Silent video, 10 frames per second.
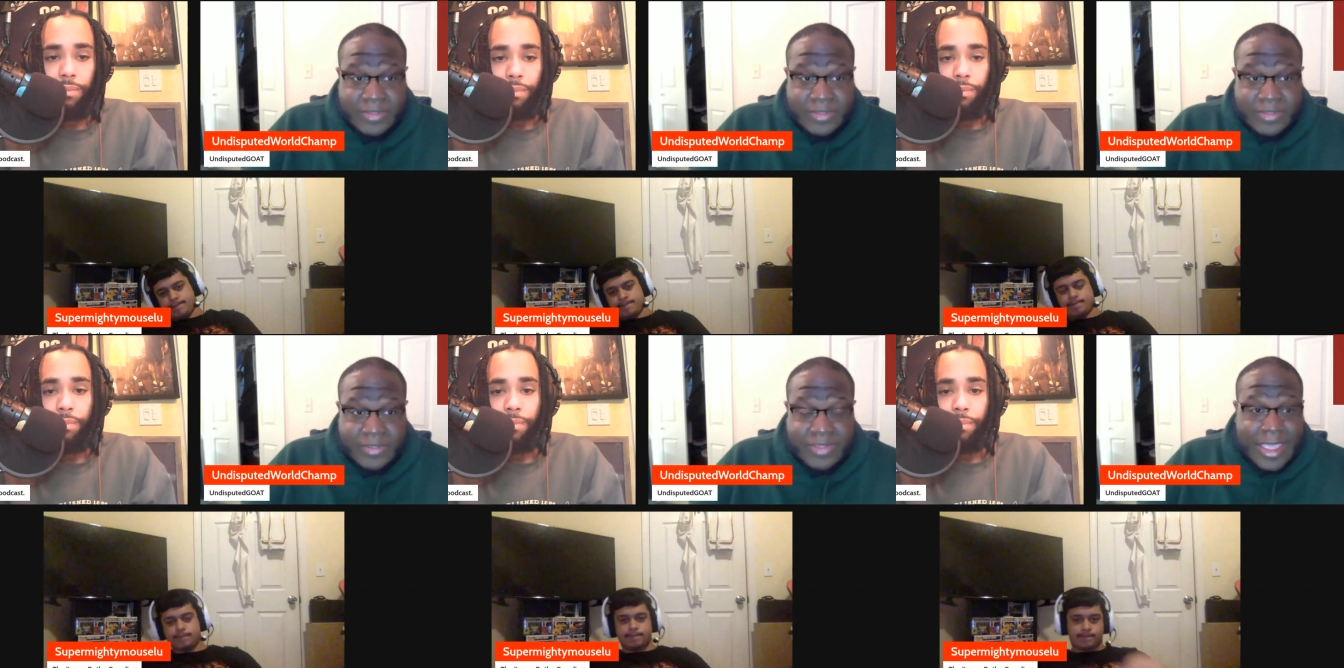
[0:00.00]
Speaker 1: They
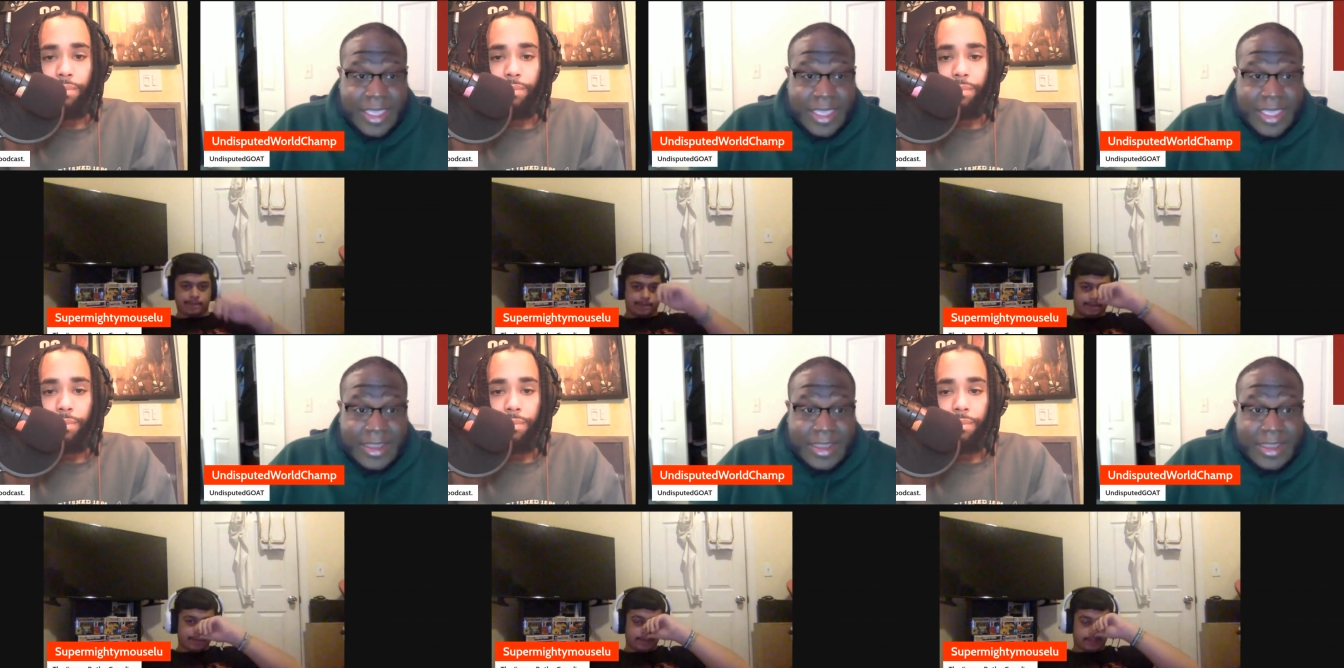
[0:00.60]
said,
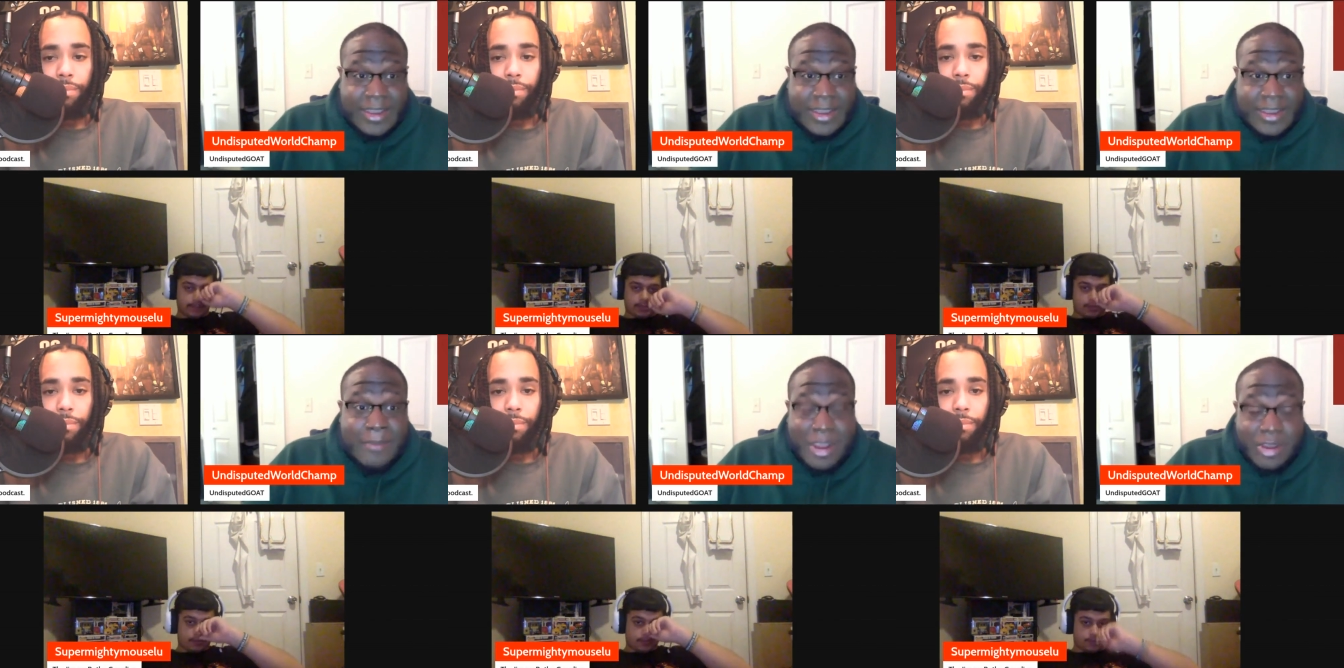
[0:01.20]
and then
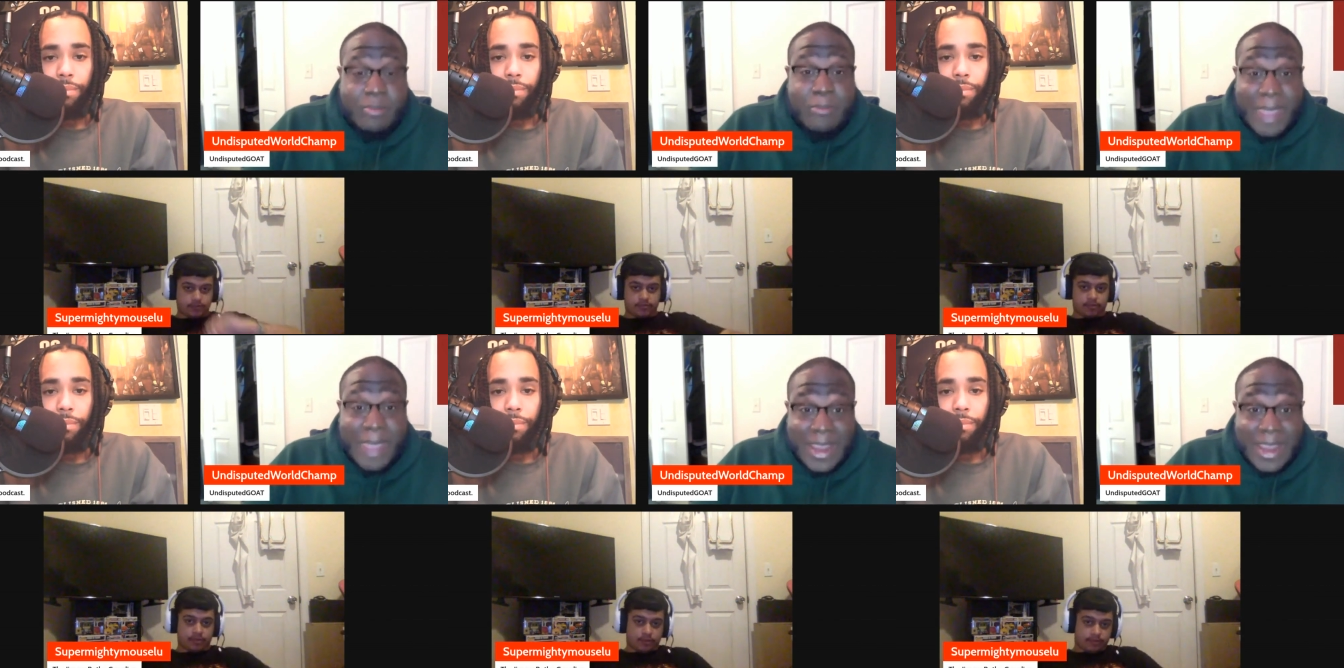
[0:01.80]
Mike Tomlin
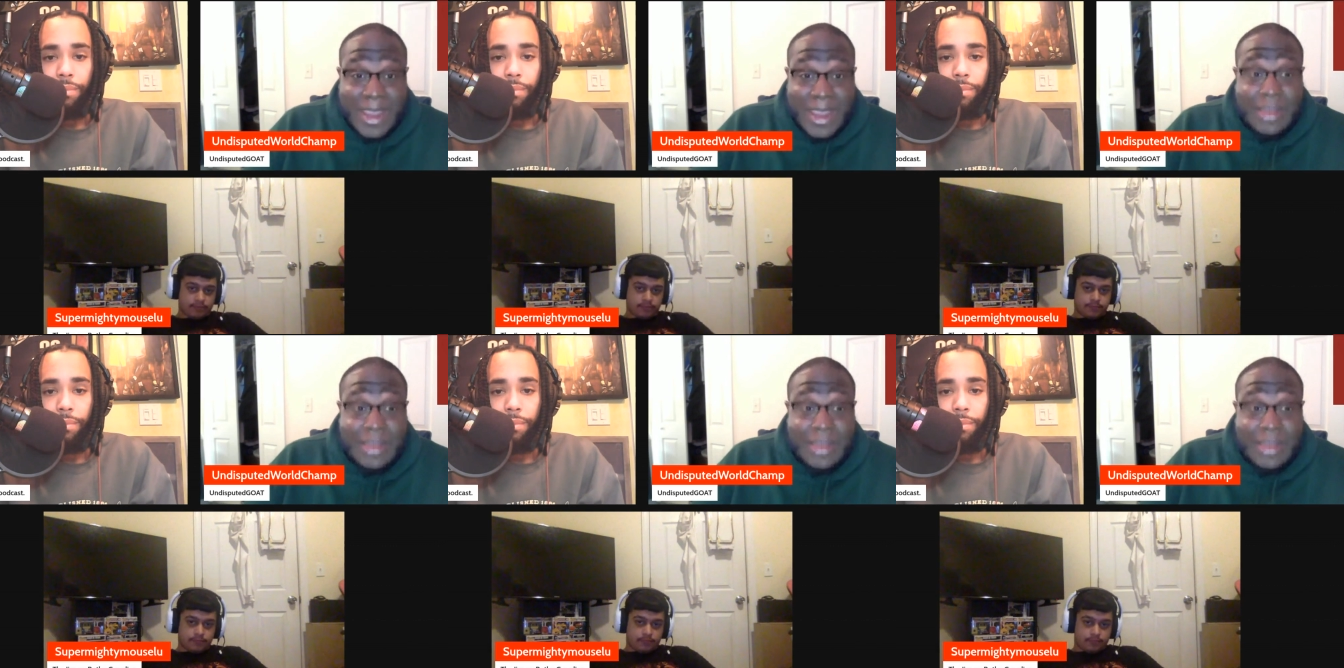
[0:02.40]
was trying to make
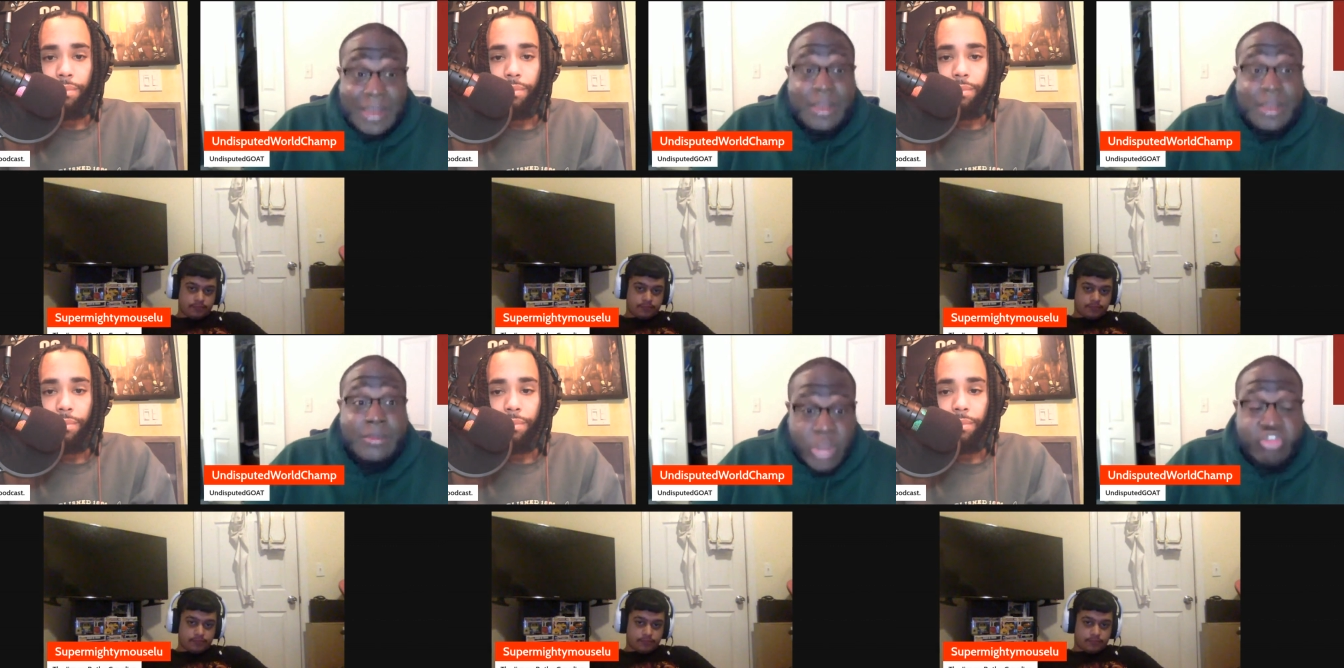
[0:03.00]
them make them
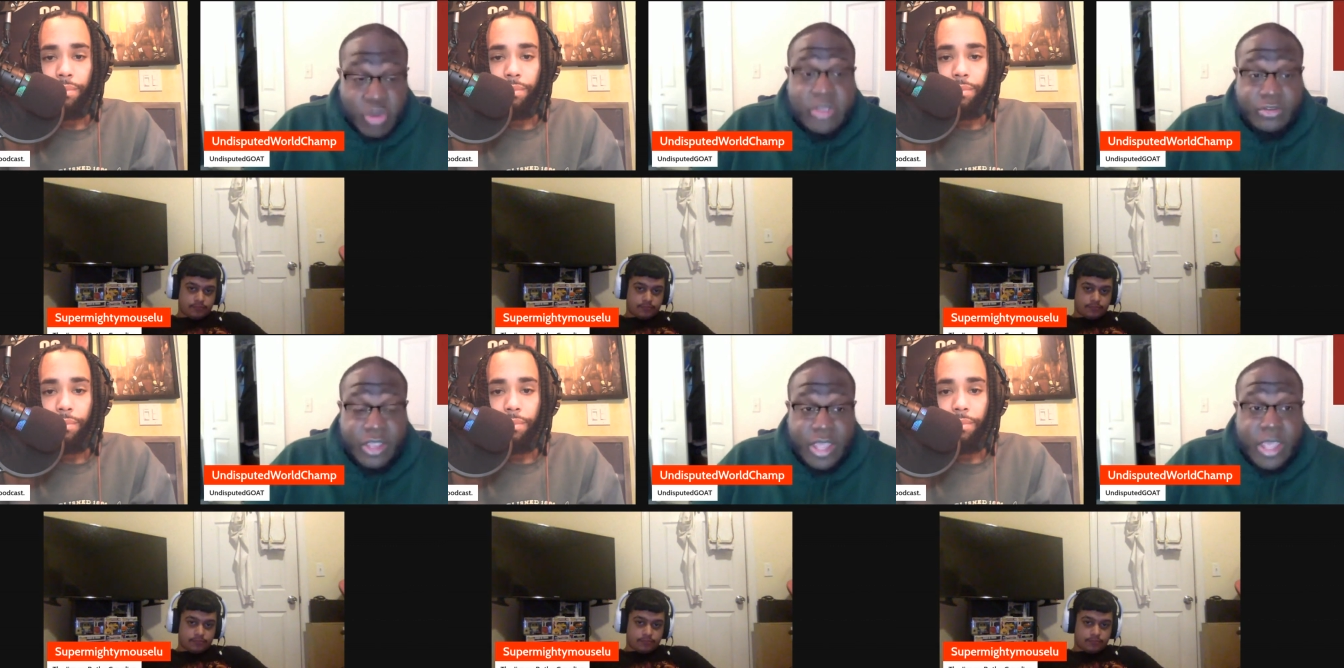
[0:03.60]
literally
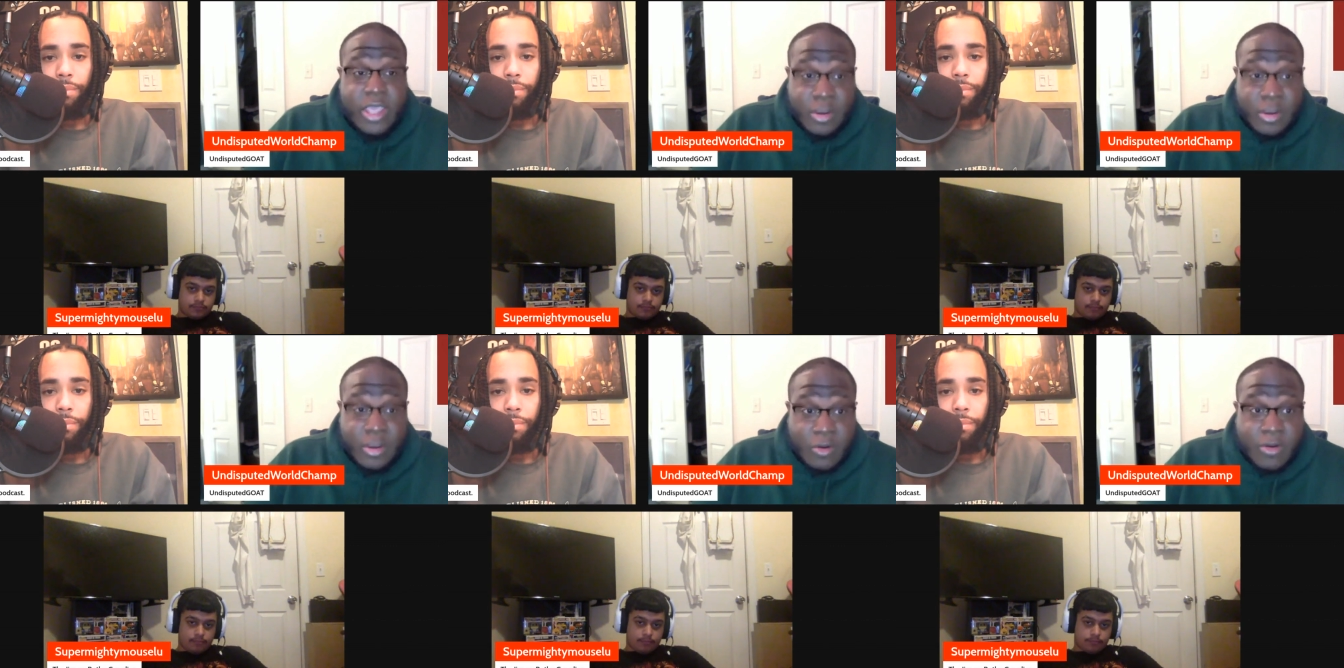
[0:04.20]
run
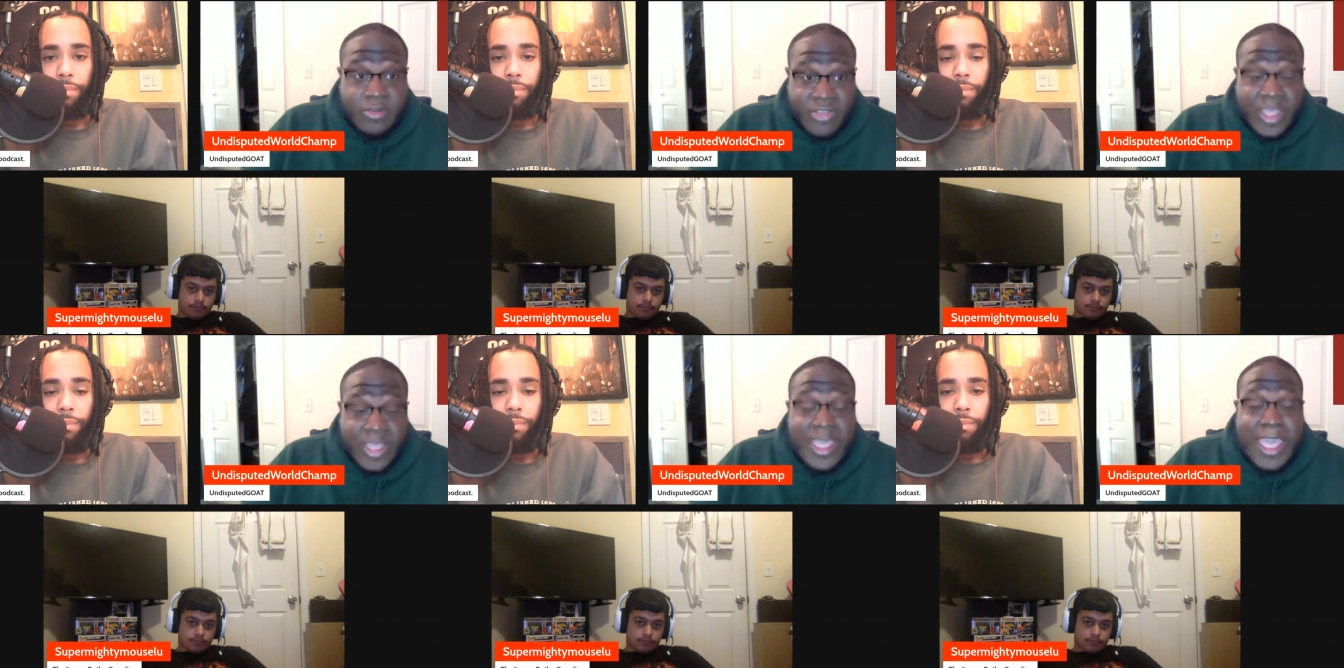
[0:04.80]
drills
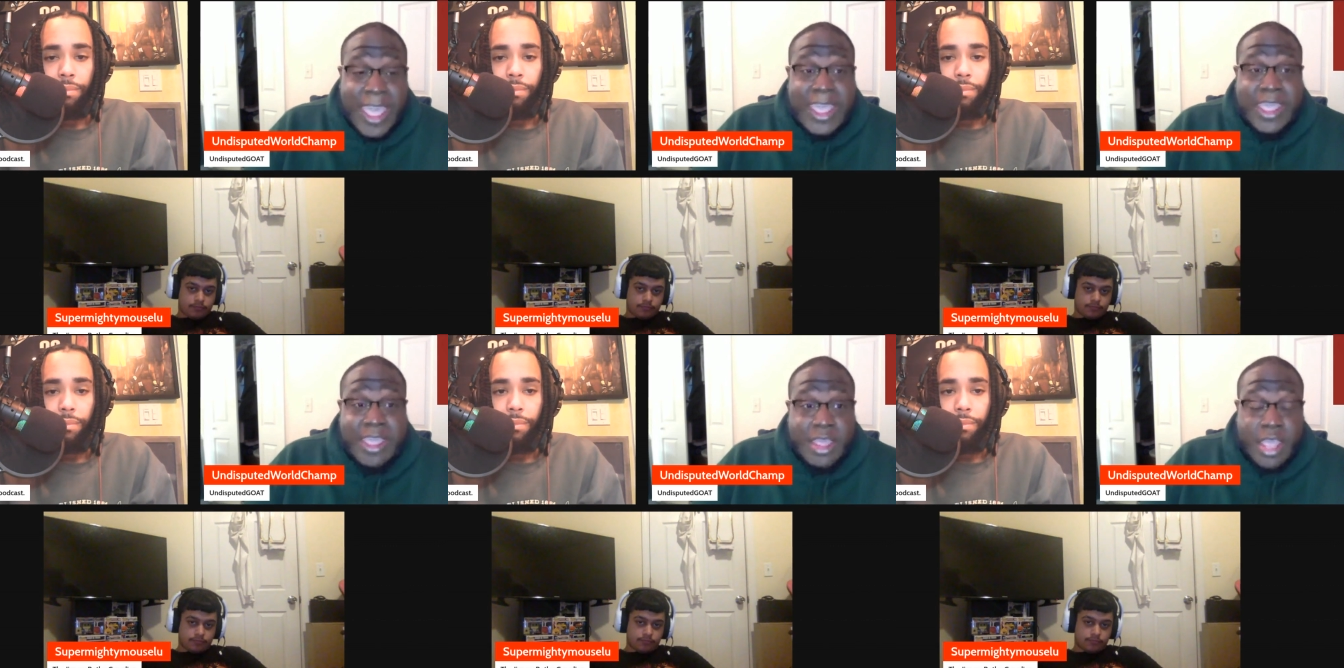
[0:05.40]
in order to say,
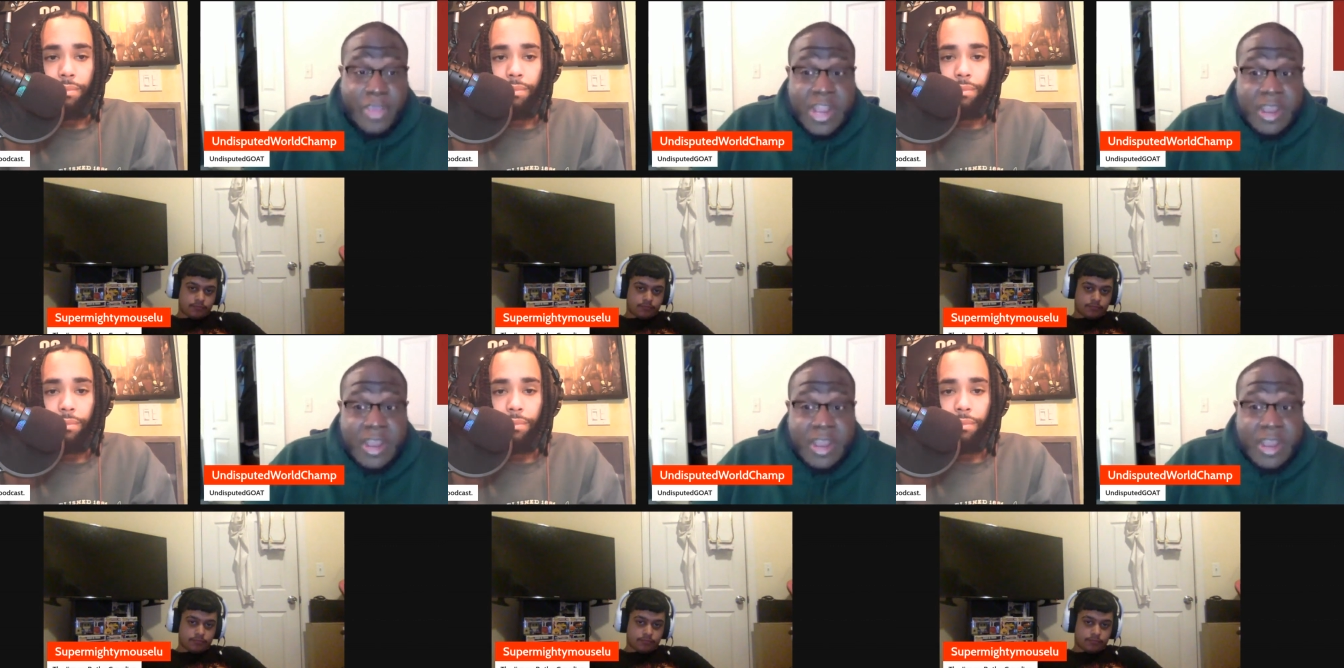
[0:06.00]
hey,